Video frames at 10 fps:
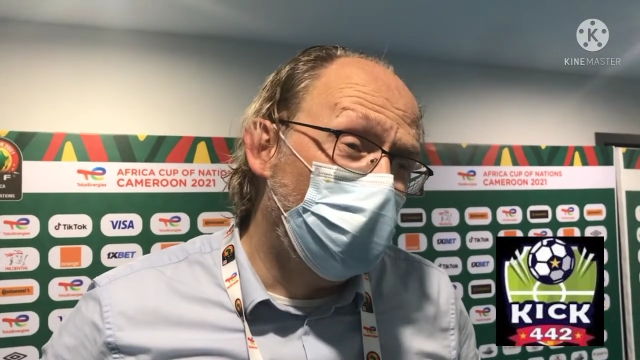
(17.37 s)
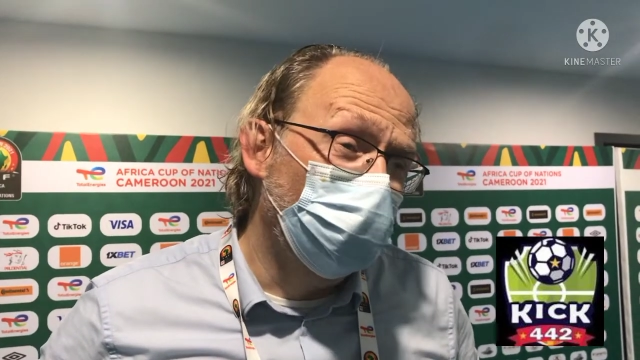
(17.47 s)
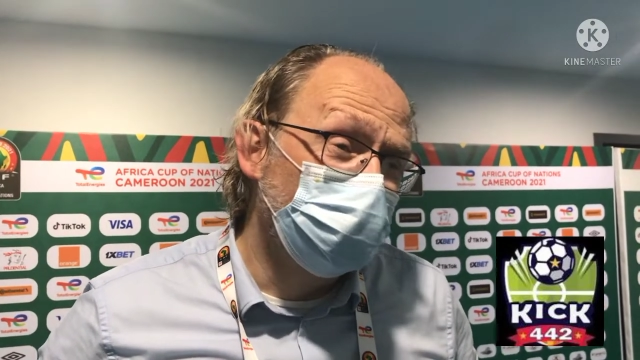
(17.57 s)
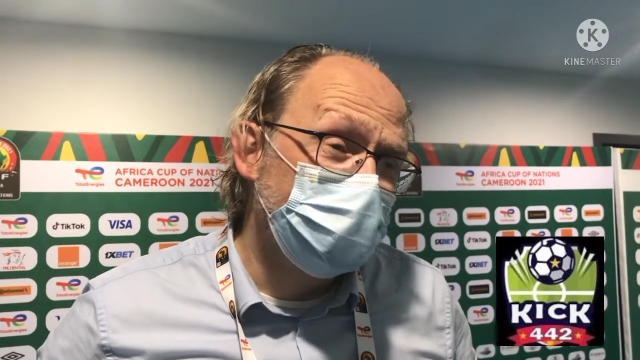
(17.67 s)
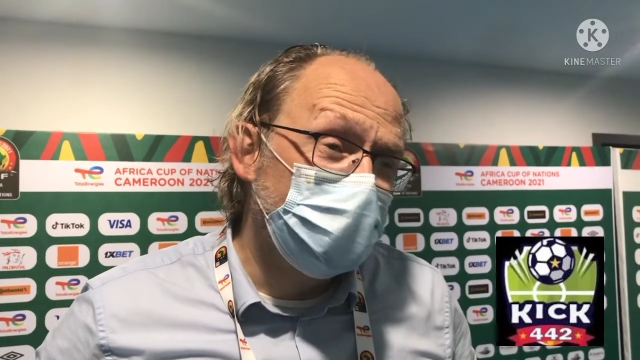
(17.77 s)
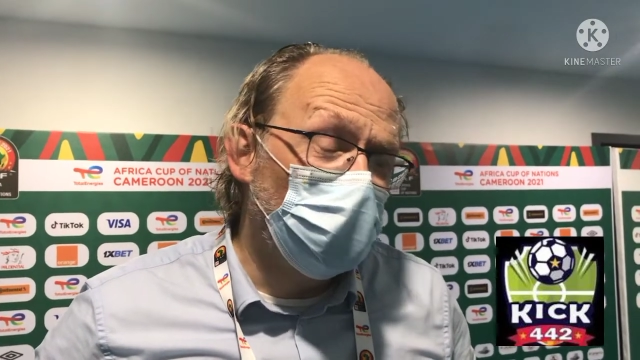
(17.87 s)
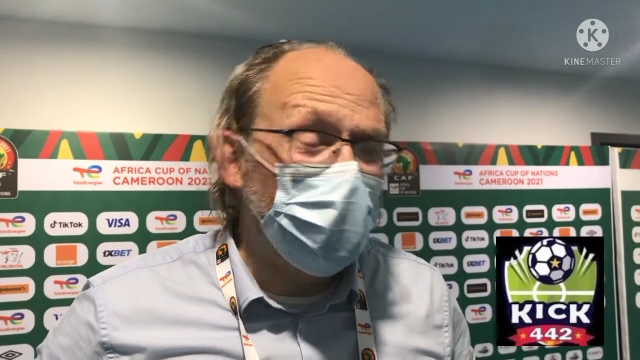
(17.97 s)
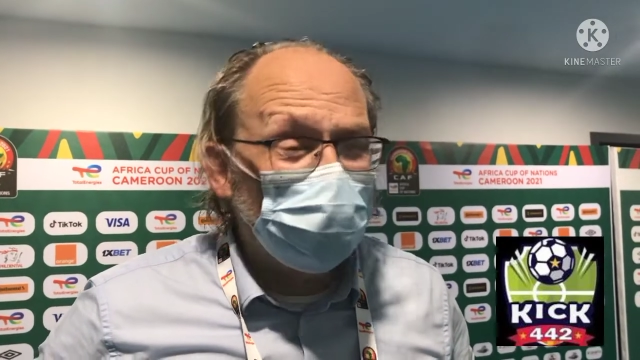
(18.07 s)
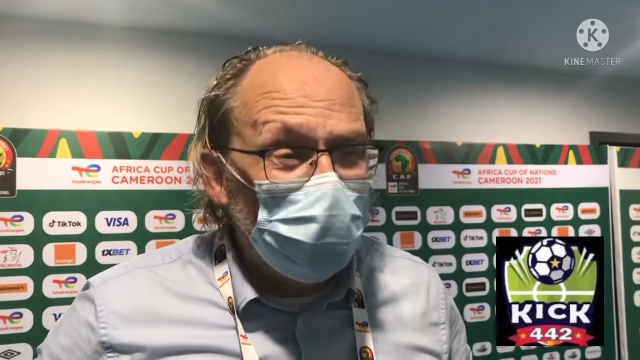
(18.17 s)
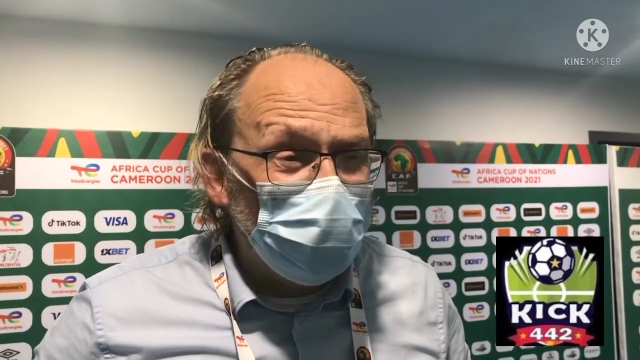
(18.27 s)
1
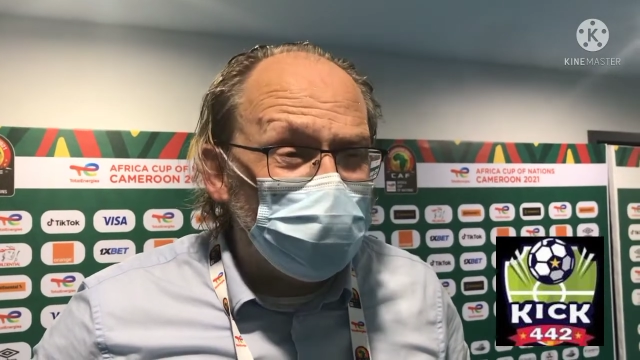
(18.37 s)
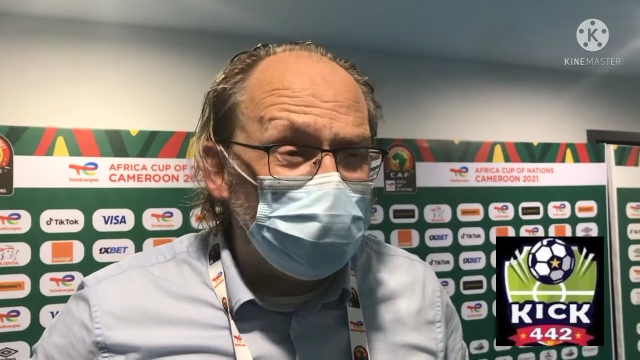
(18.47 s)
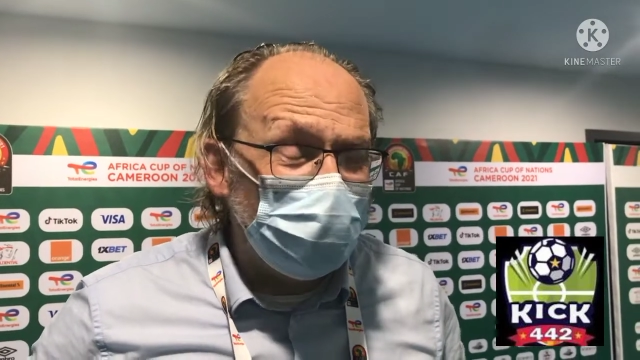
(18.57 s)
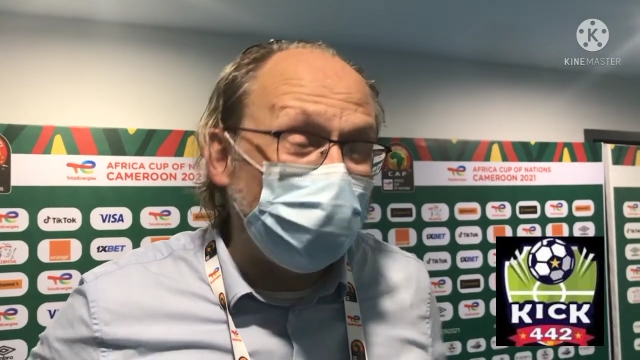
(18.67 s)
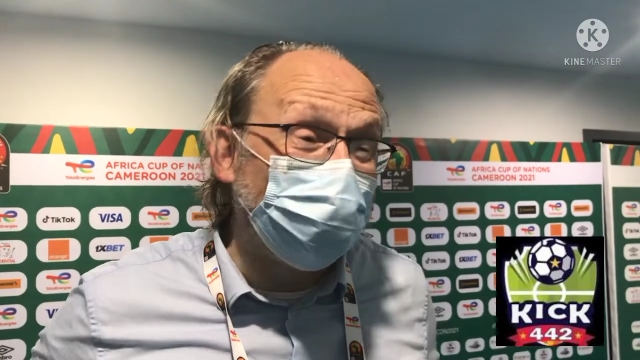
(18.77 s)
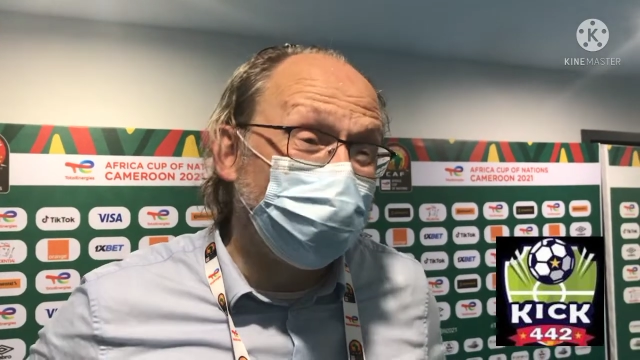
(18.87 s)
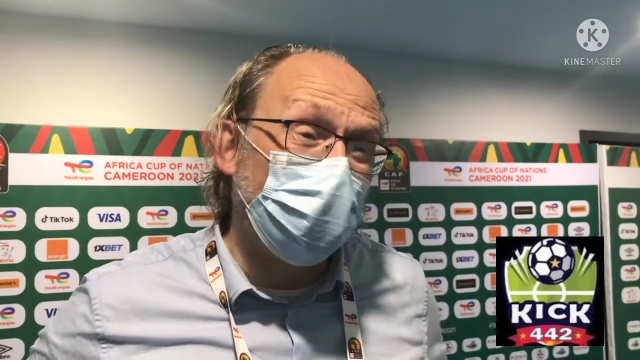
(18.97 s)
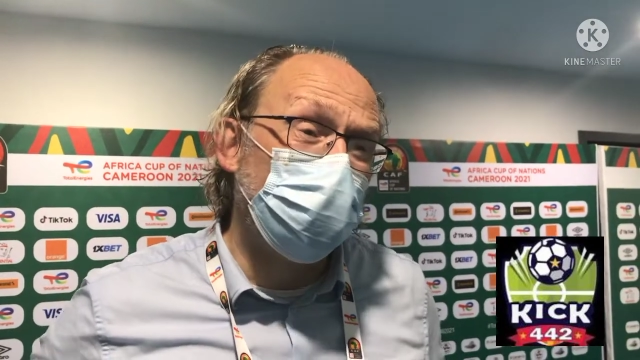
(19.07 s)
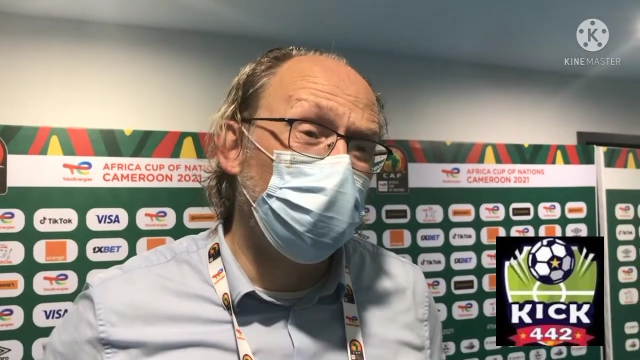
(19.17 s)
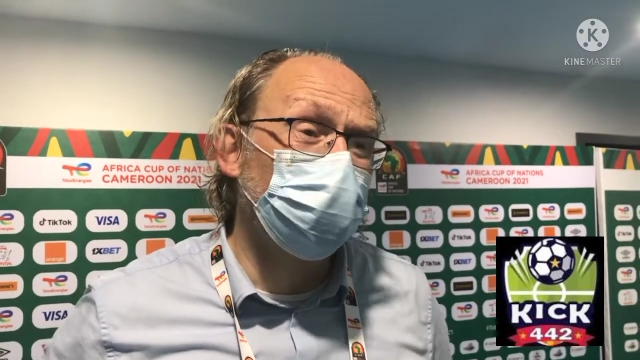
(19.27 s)
loss against
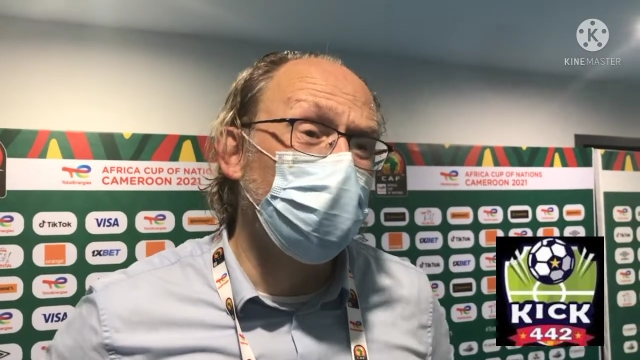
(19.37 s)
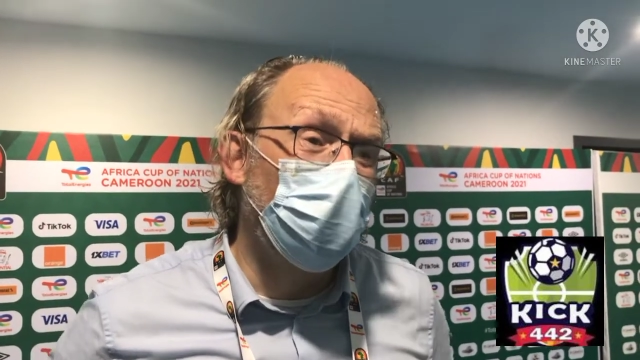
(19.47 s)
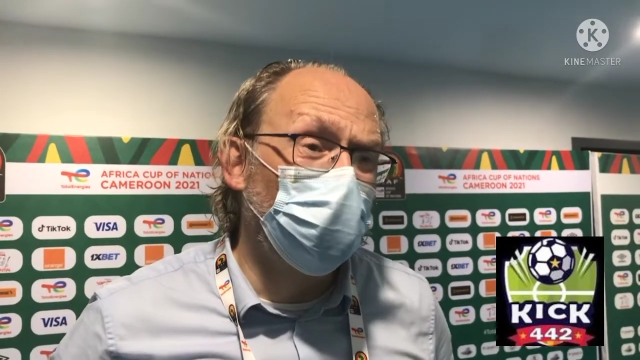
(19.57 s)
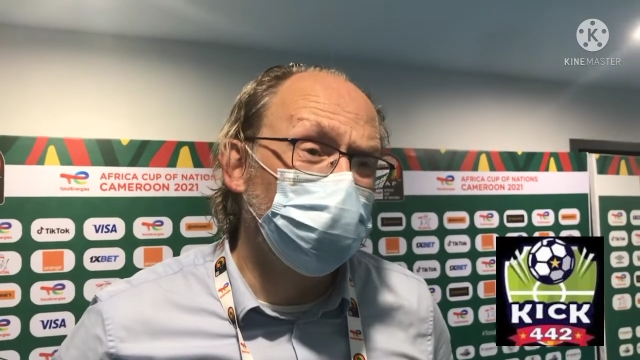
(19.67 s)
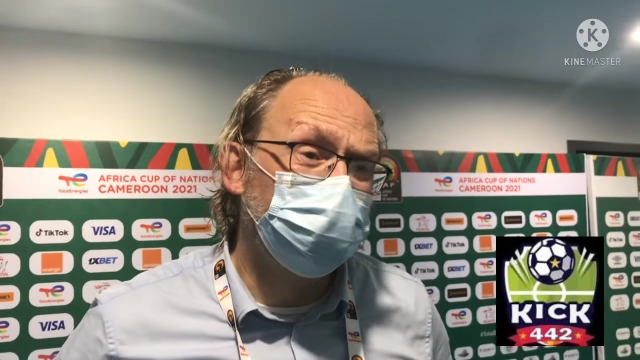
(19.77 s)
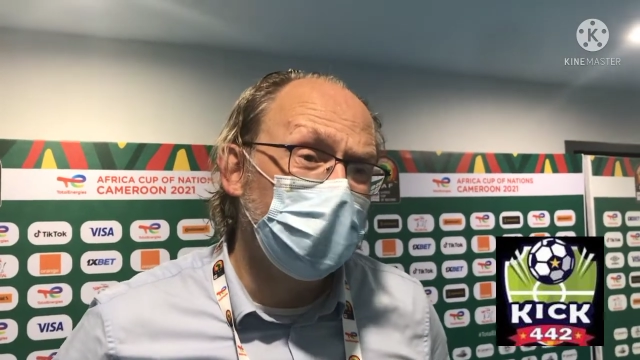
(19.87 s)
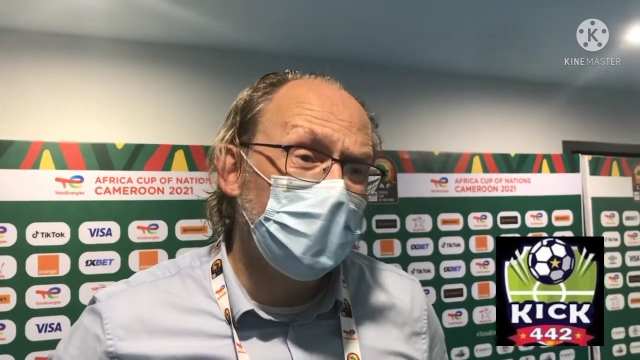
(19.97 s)
Cameroon, the host,